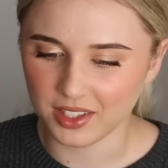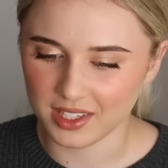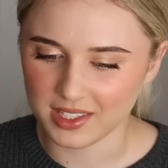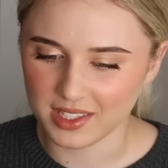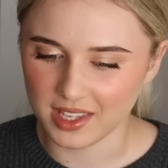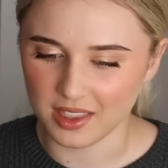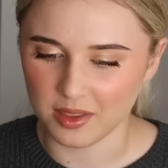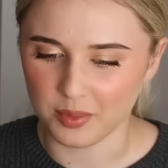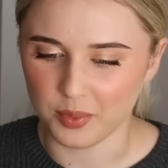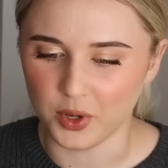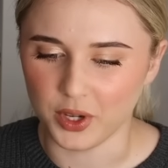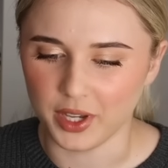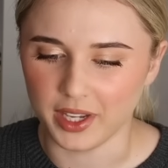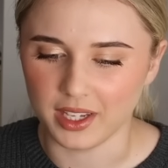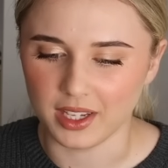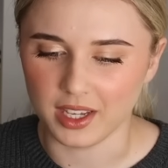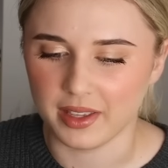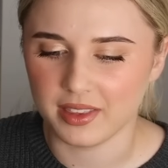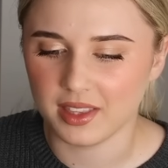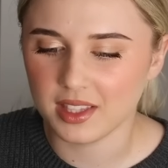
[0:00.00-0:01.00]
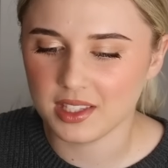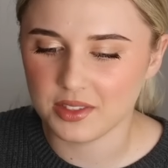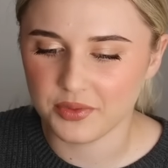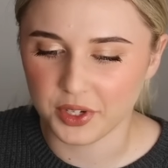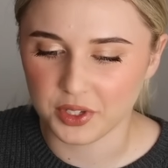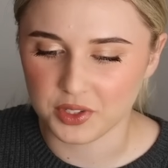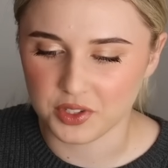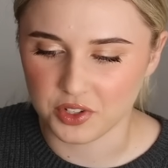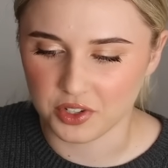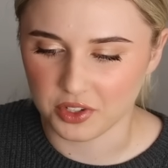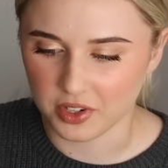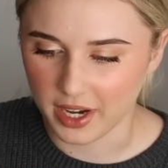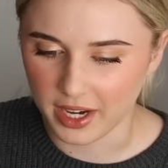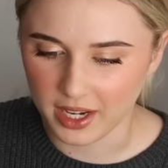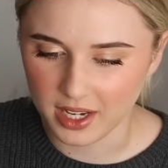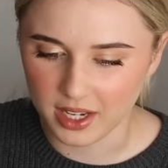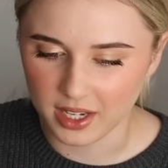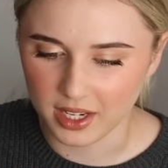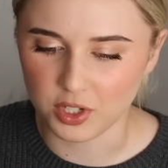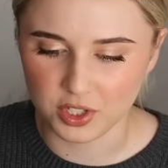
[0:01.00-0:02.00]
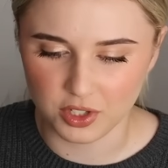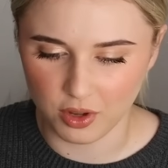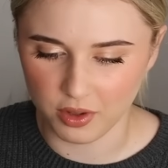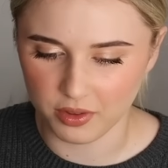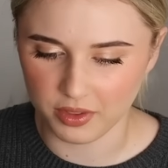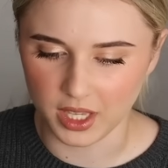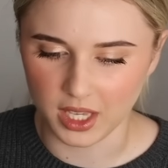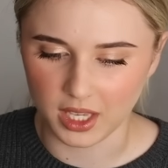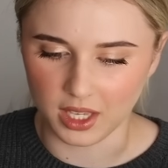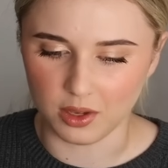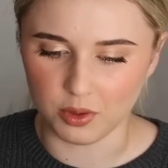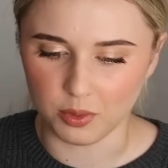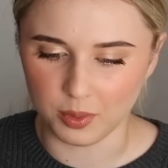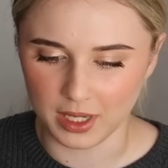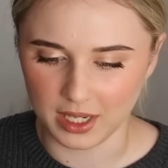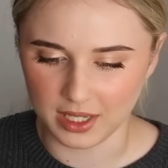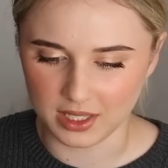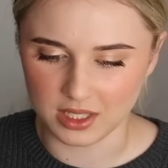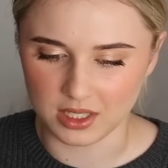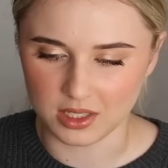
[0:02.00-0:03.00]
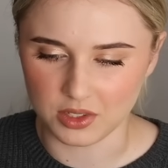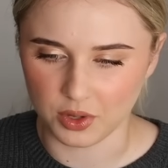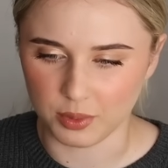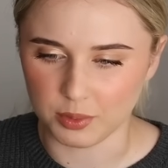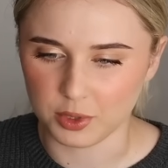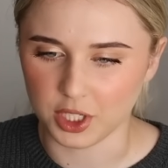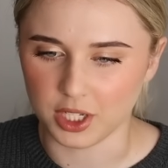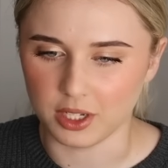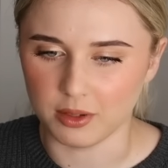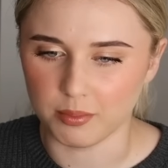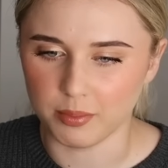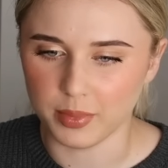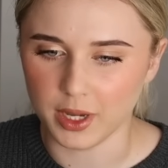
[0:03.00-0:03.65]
You guys get the point. I think this video is great. Watch the whole thing. It will be linked in the description.